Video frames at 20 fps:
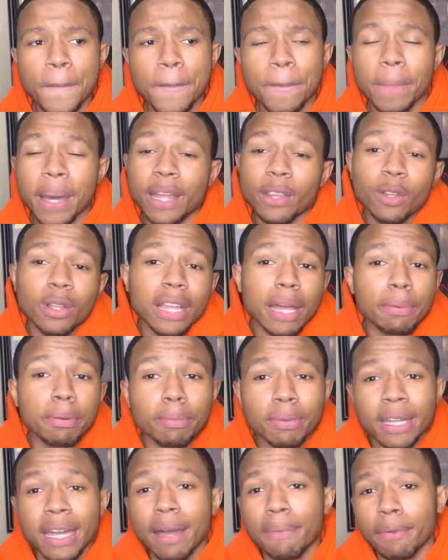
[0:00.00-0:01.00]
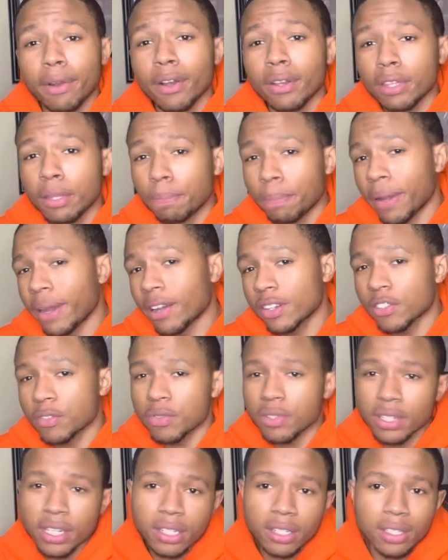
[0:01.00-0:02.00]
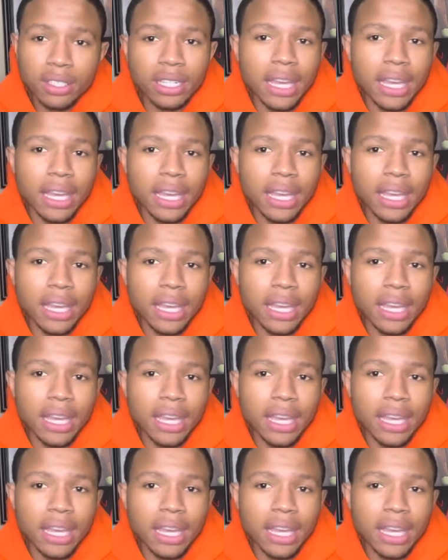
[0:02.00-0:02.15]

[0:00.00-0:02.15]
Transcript: I know a lot of people got early pairs from sneakers.